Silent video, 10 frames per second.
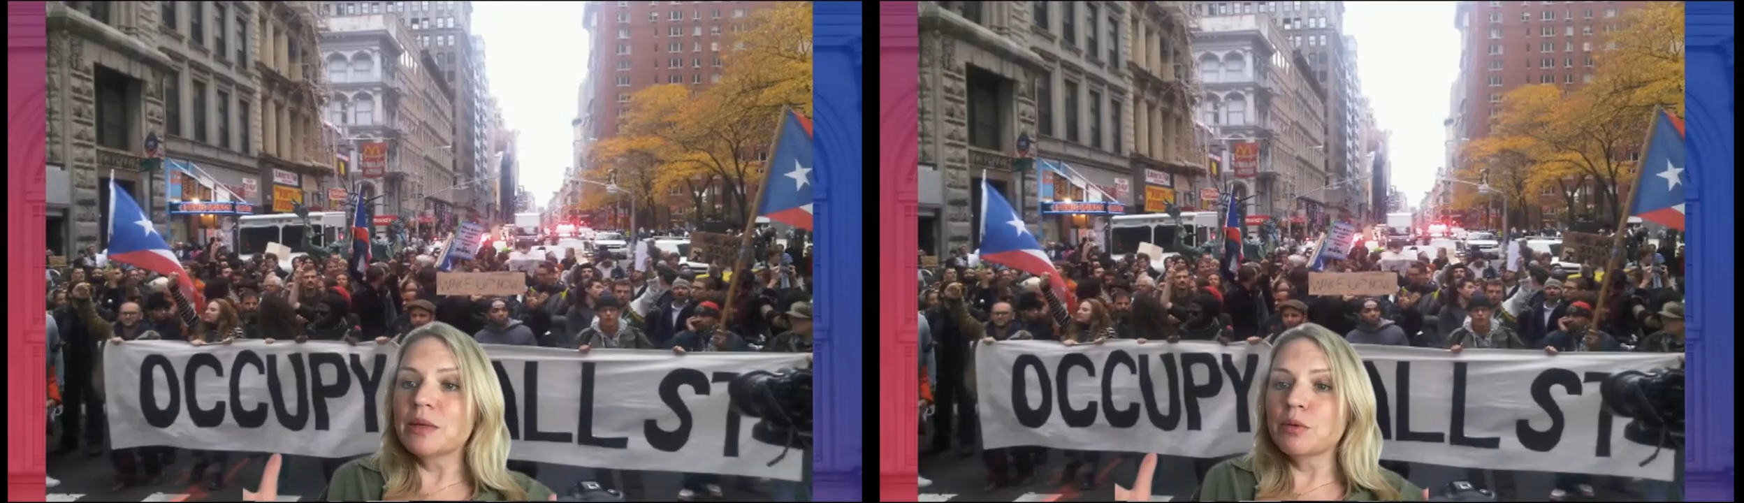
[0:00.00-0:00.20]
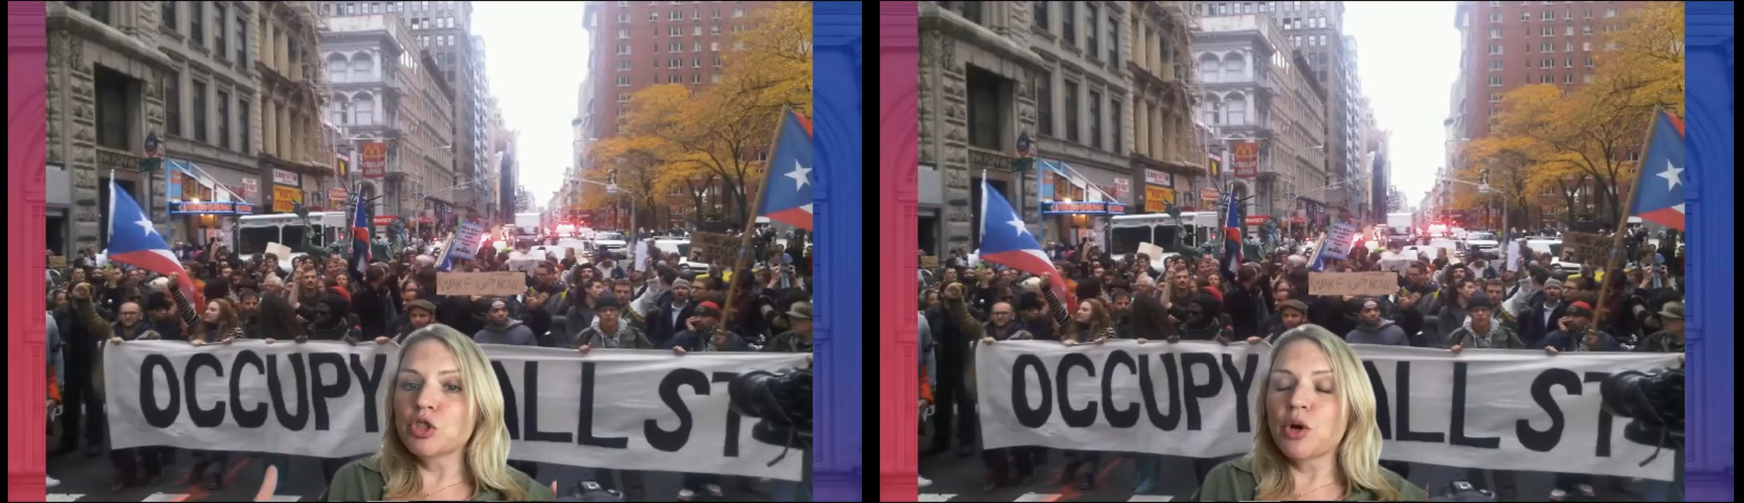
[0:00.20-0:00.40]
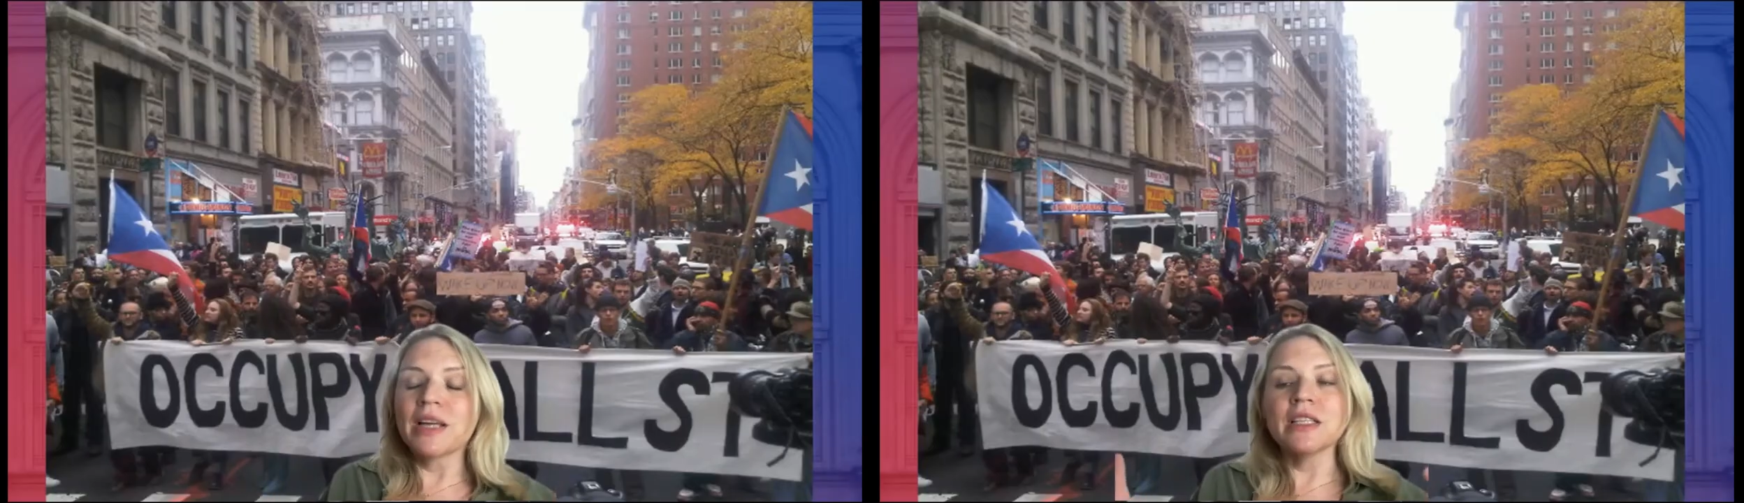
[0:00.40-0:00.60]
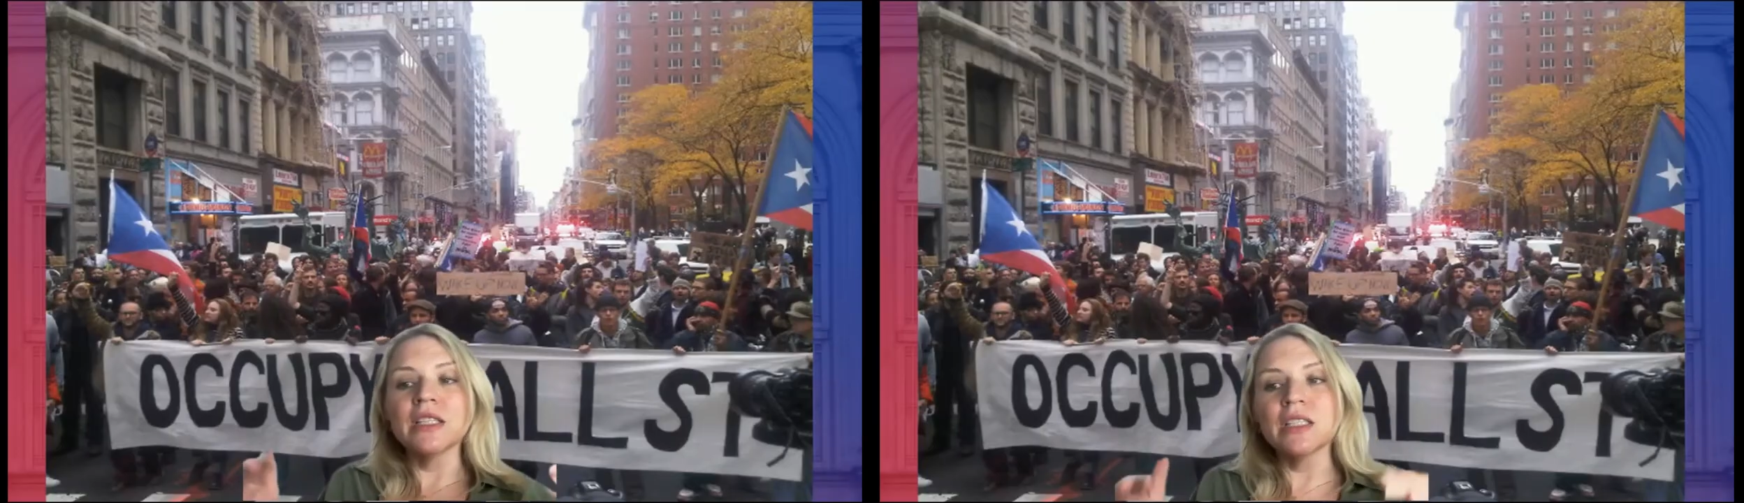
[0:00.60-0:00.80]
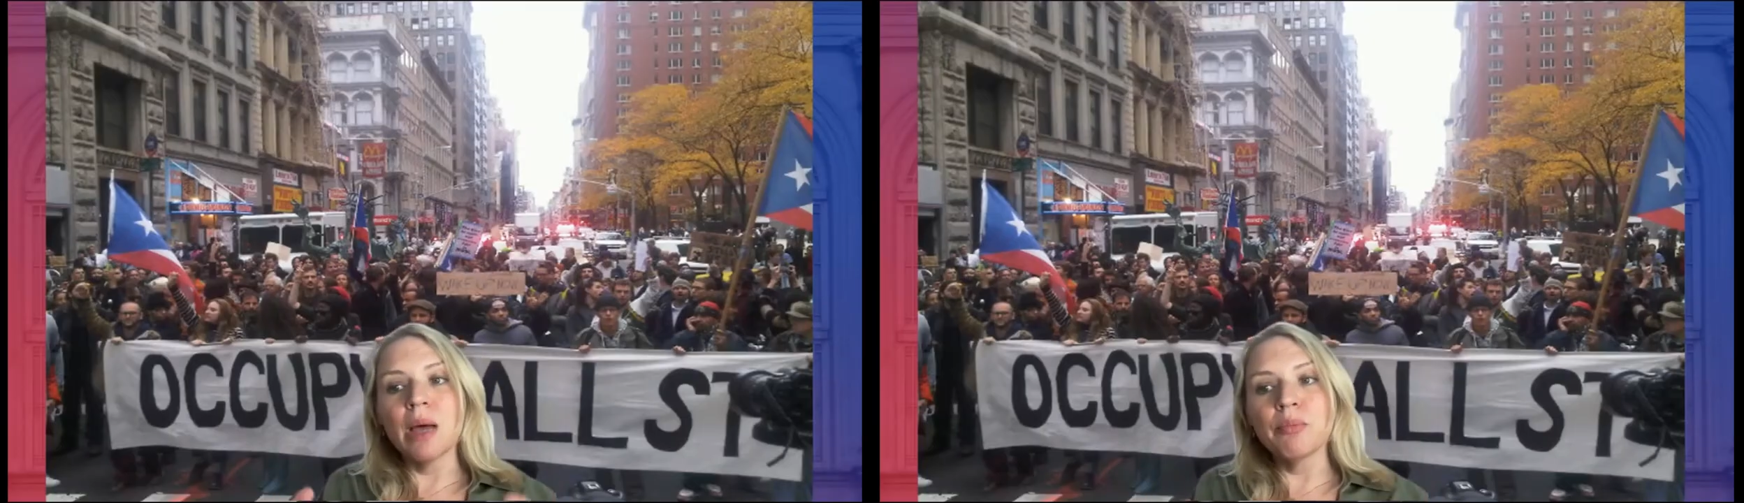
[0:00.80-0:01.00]
they were trying to
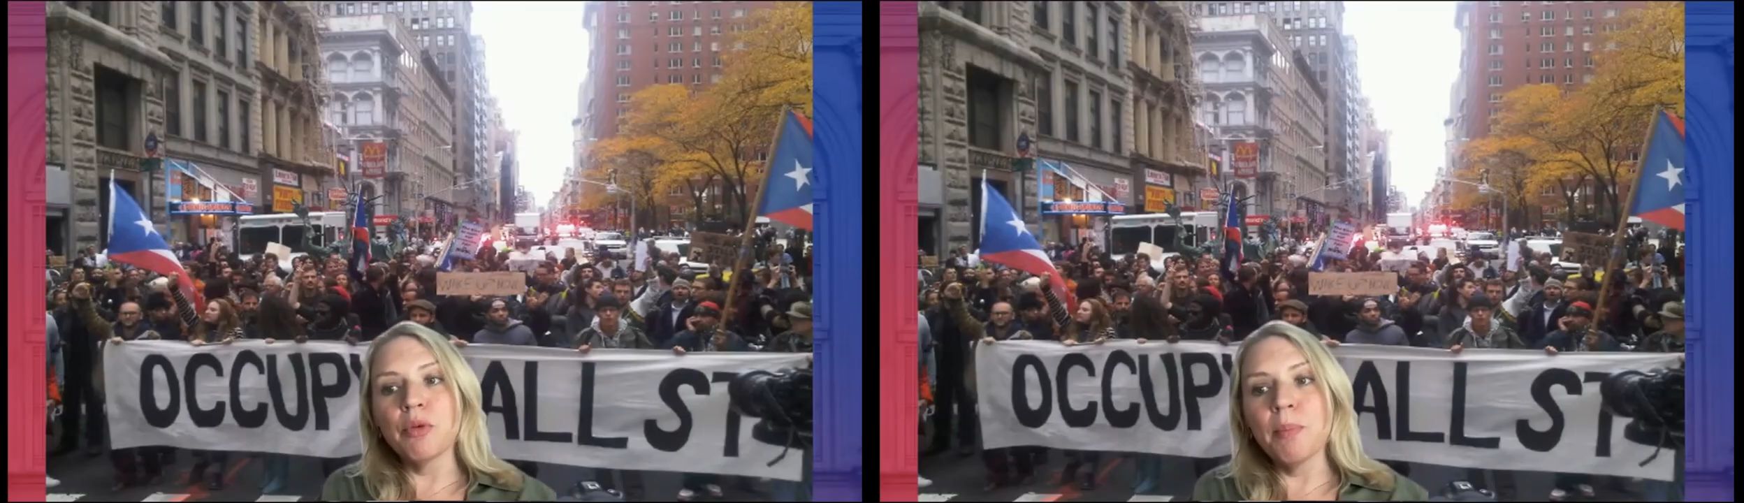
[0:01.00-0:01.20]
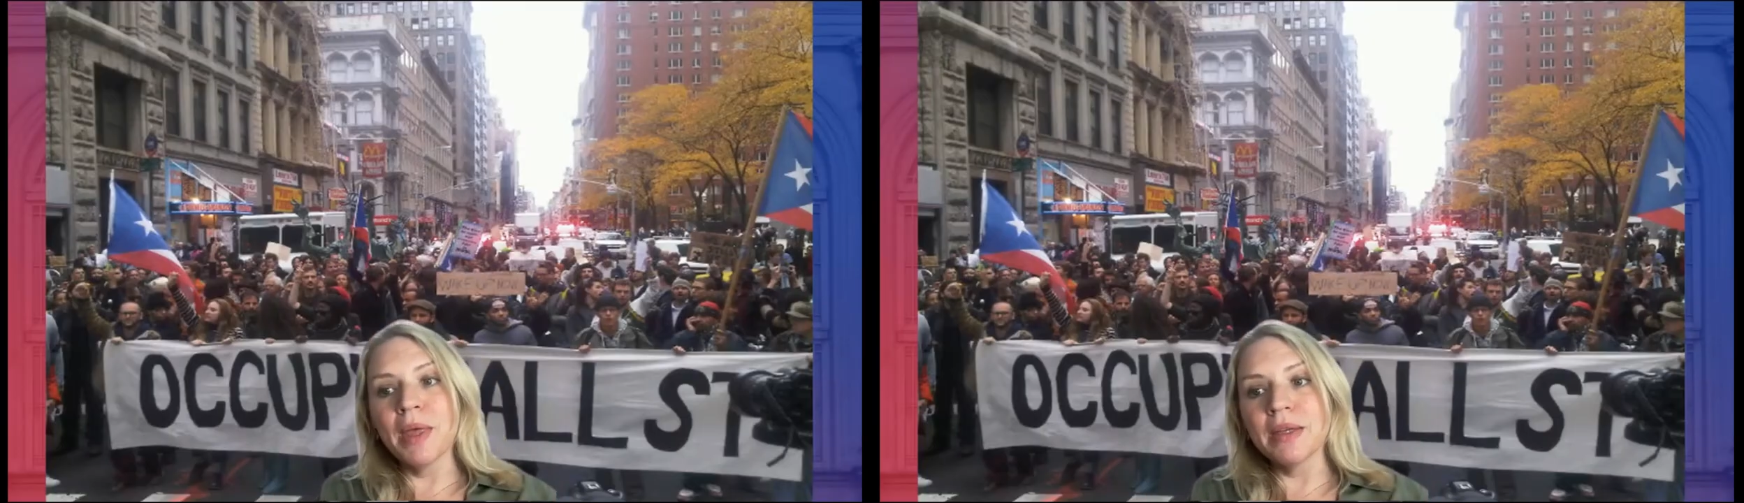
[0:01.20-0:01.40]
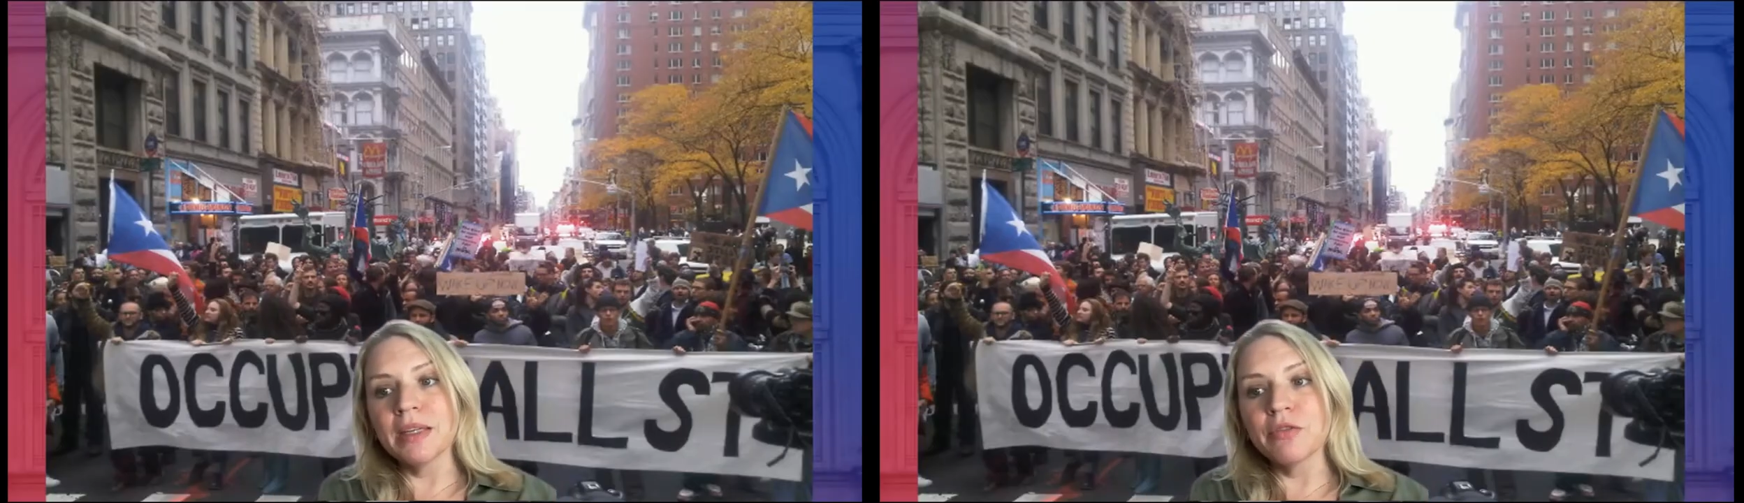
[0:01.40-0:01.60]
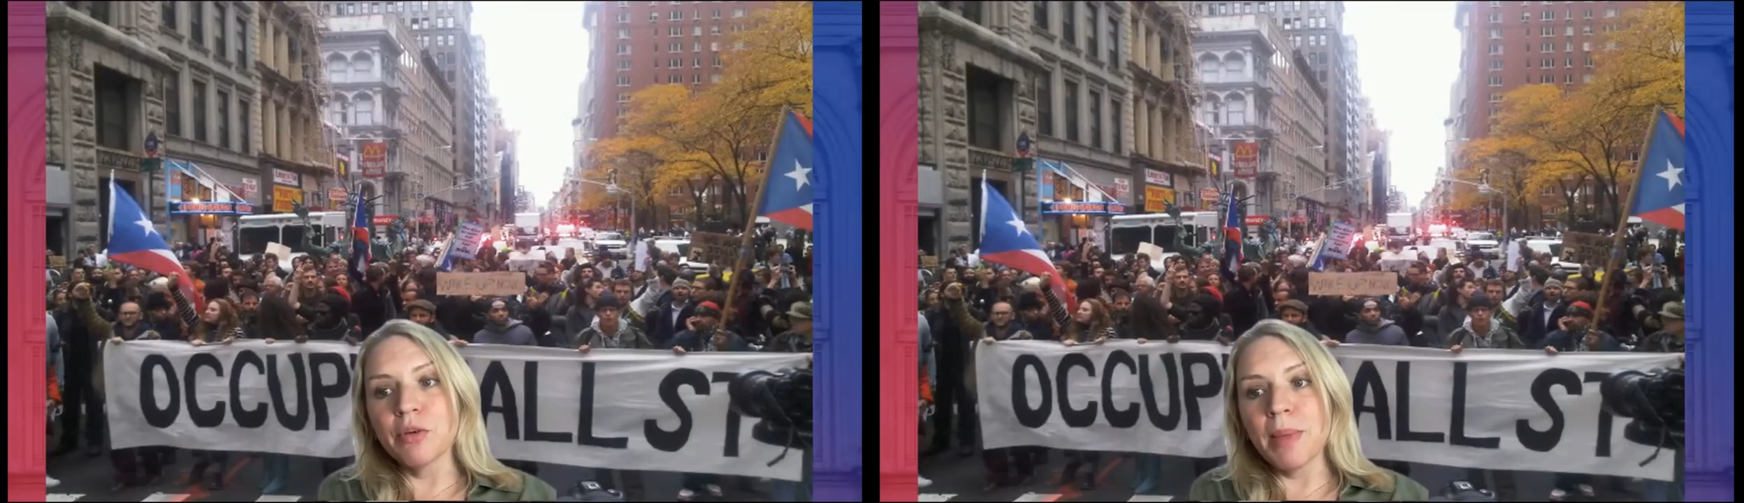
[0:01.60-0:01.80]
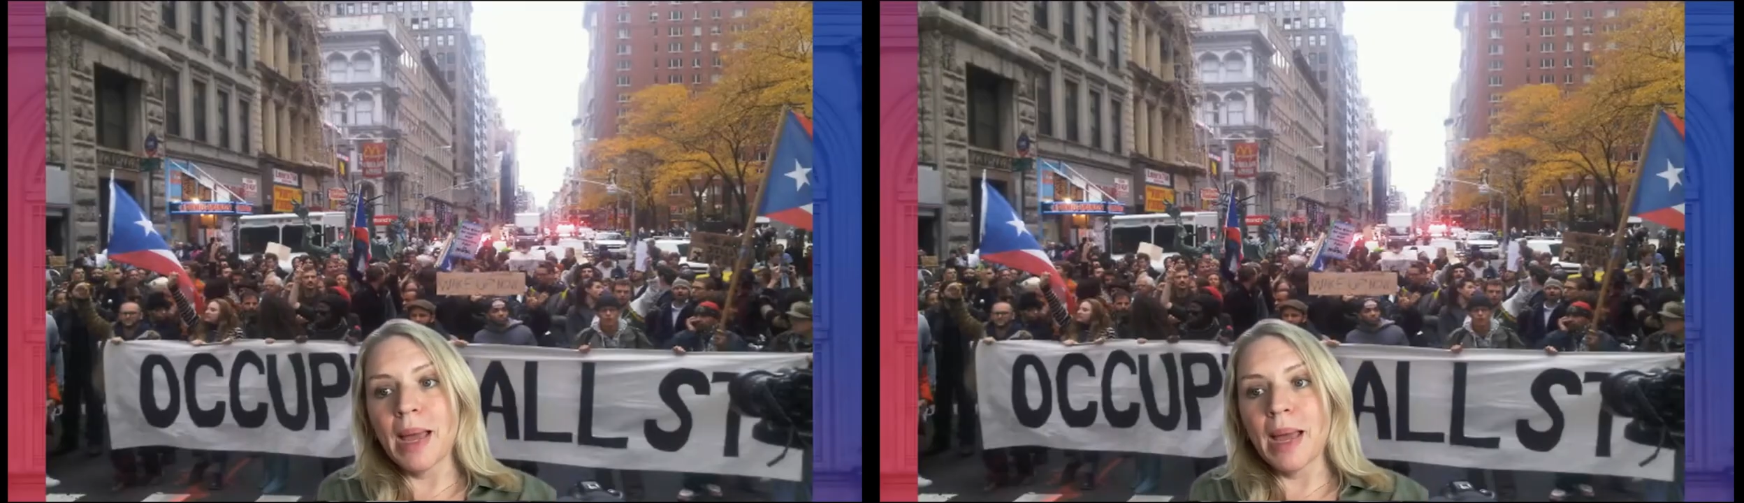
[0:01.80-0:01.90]
stop rebellion from